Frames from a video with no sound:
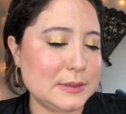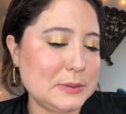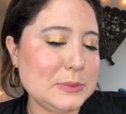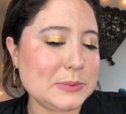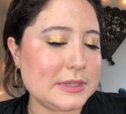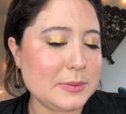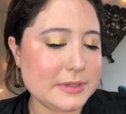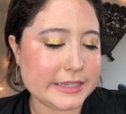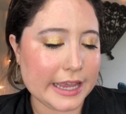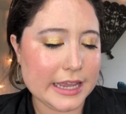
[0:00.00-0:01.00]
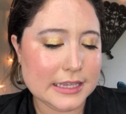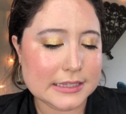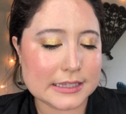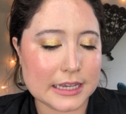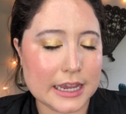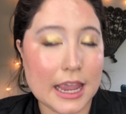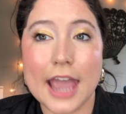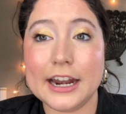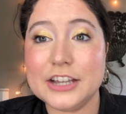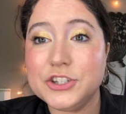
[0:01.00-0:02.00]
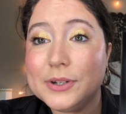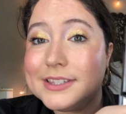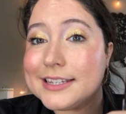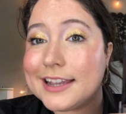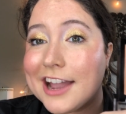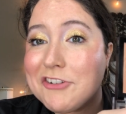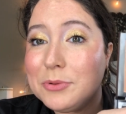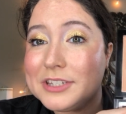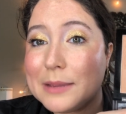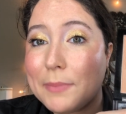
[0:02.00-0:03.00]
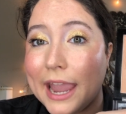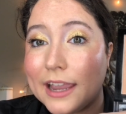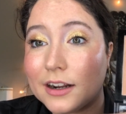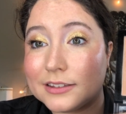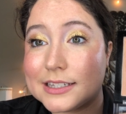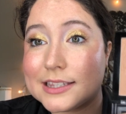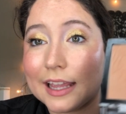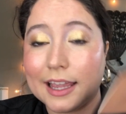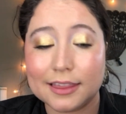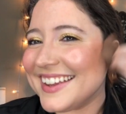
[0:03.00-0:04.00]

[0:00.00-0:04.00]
Oh, so fancy. And as you can see, I've almost hit pan on this thing.